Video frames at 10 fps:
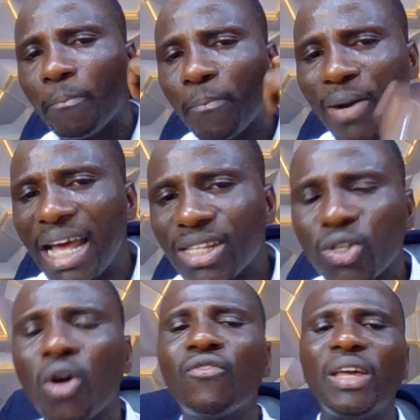price
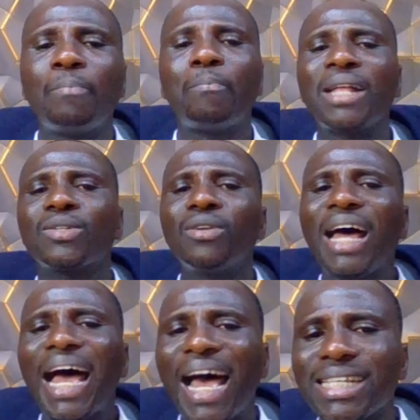of a particular
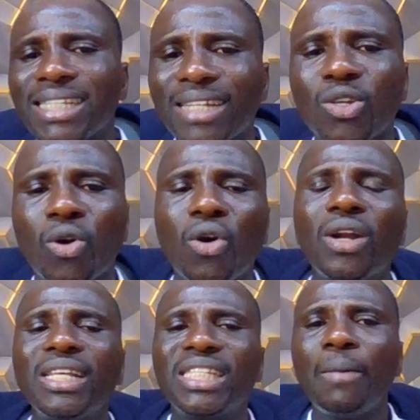asset or
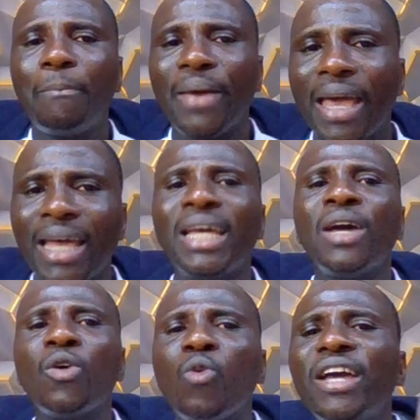currency pair
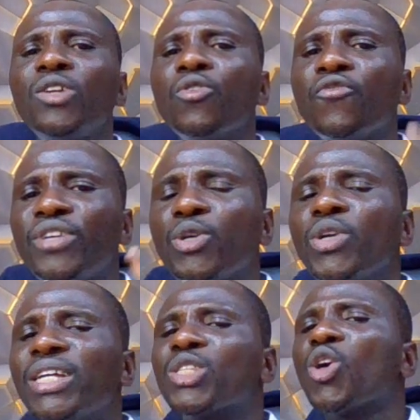when you view it